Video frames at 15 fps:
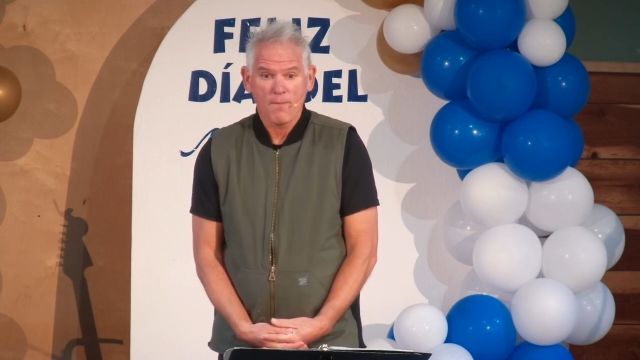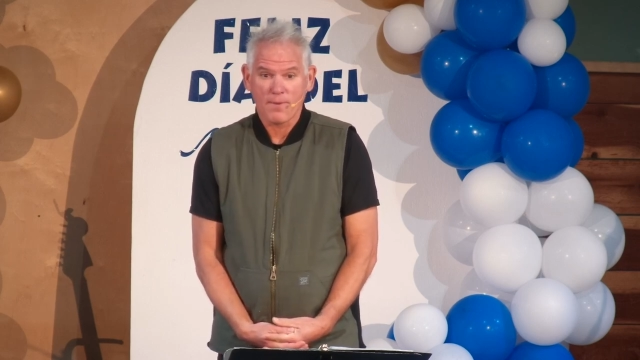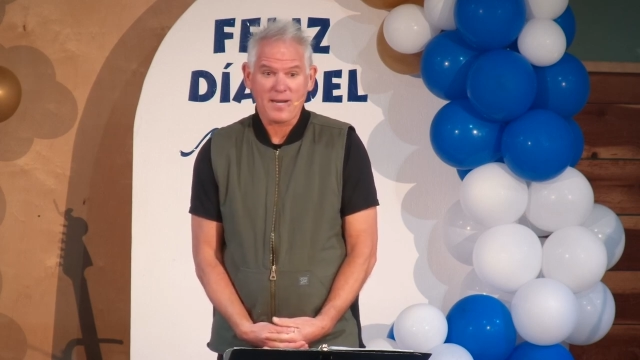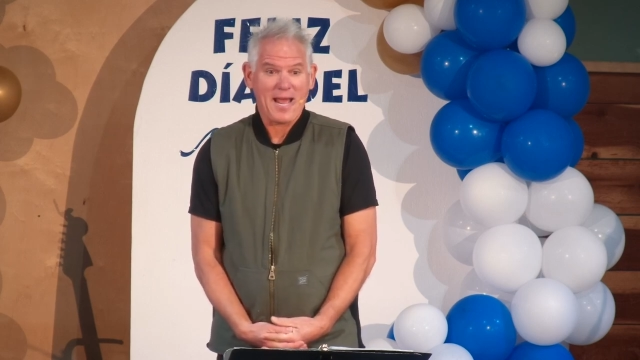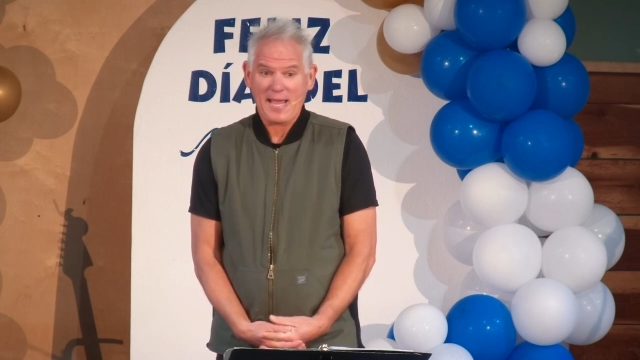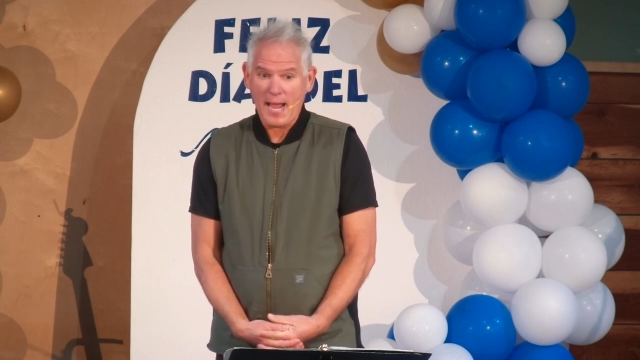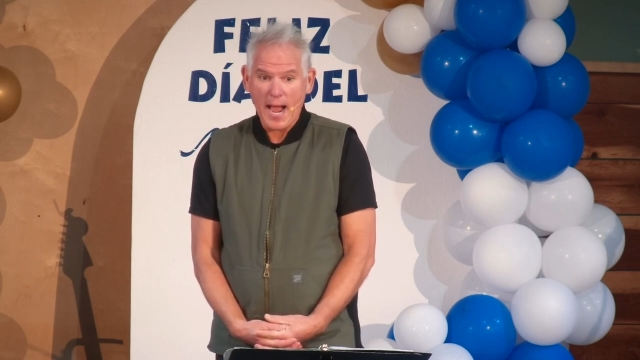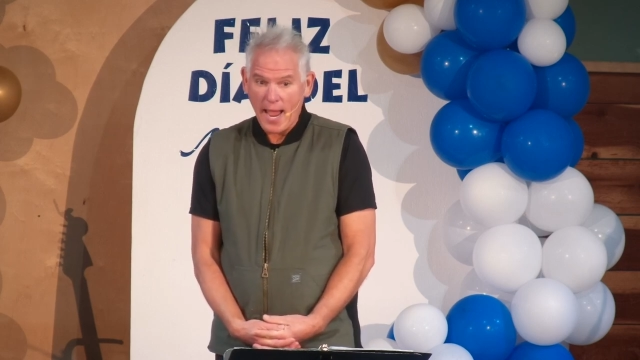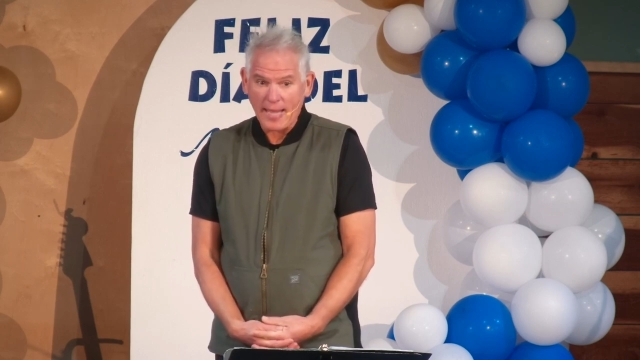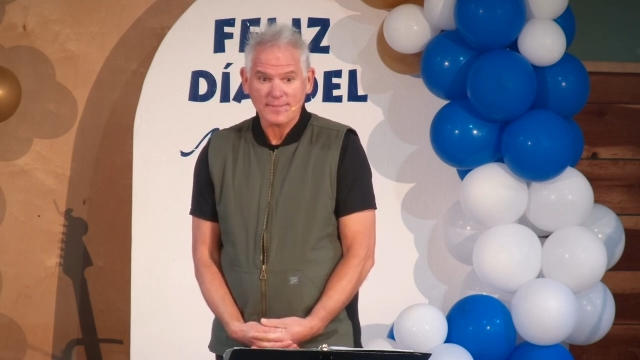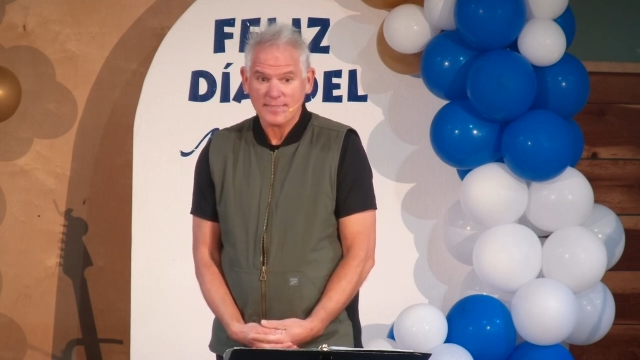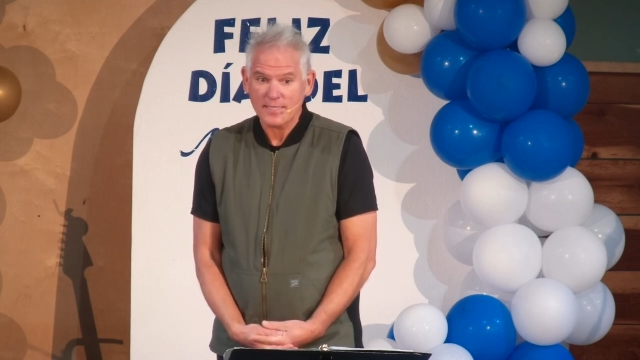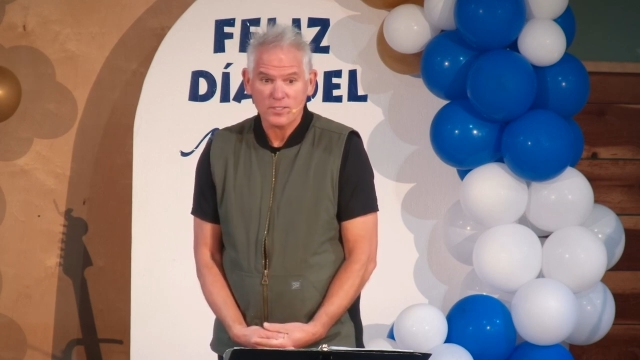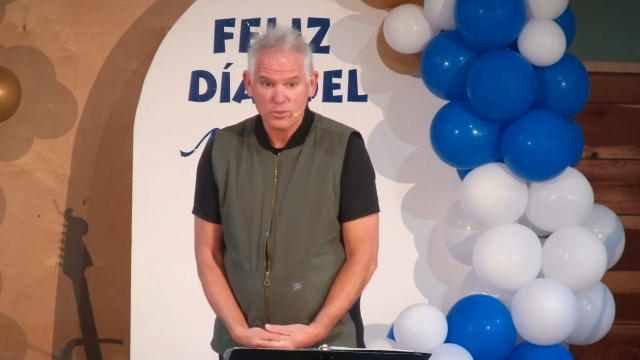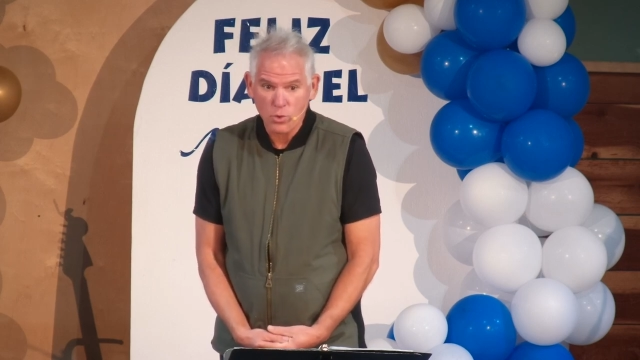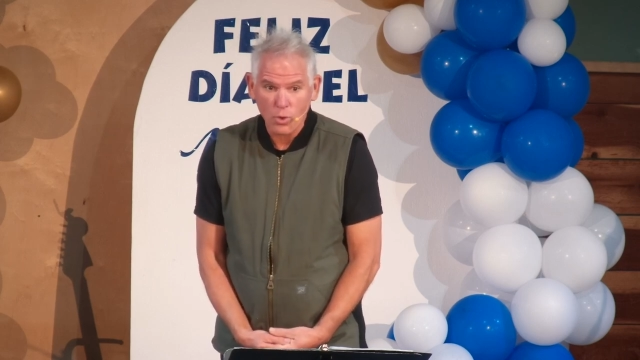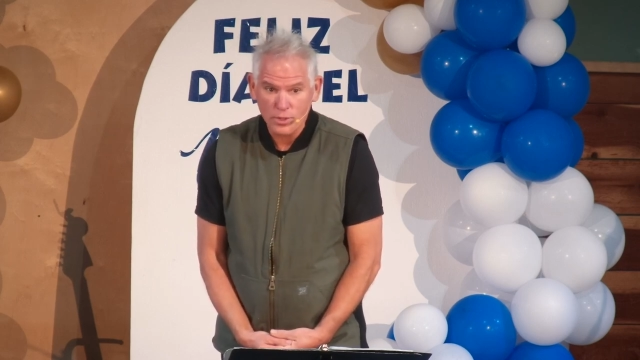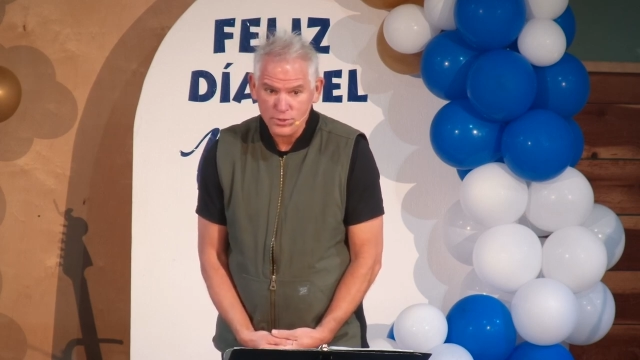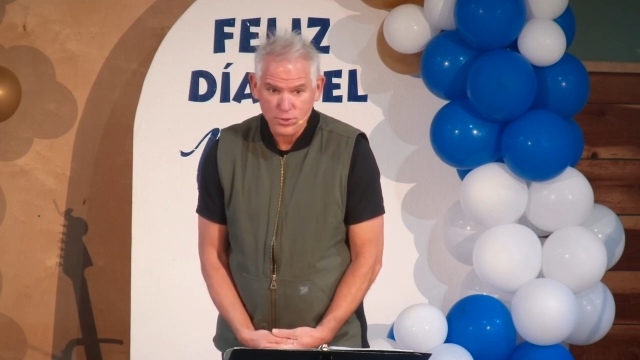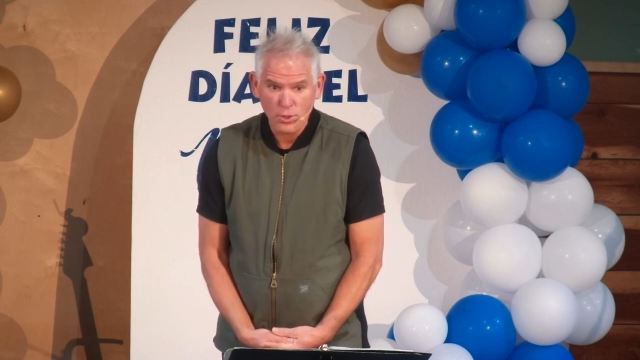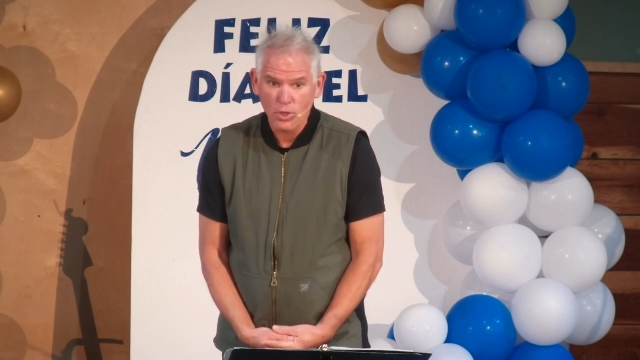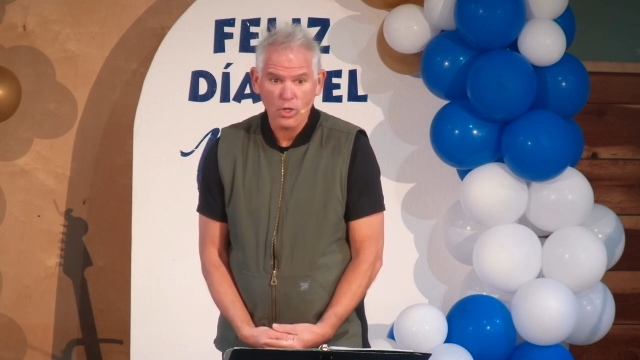but I highly
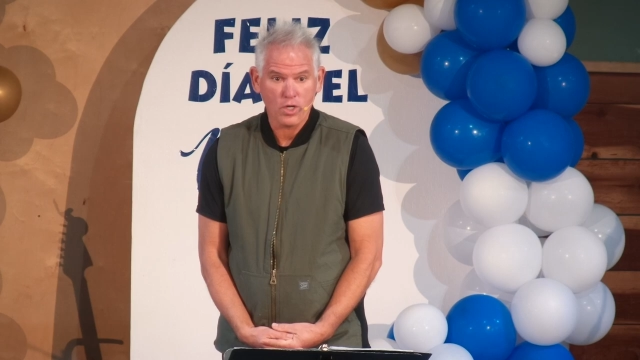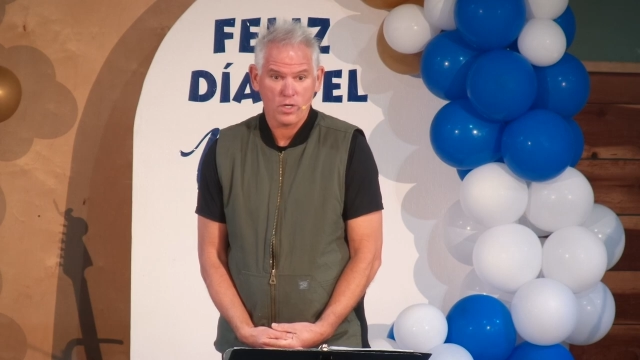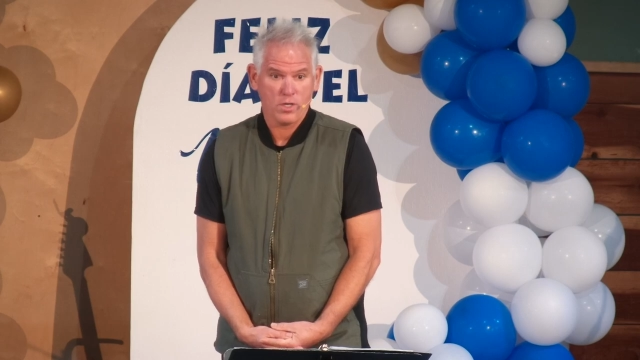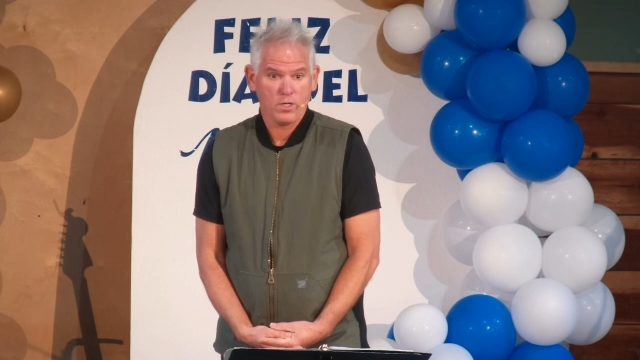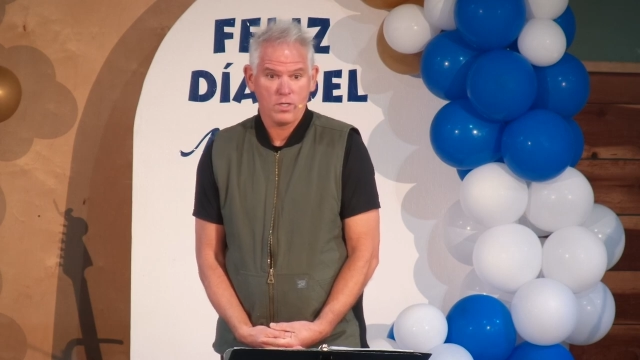endorse her.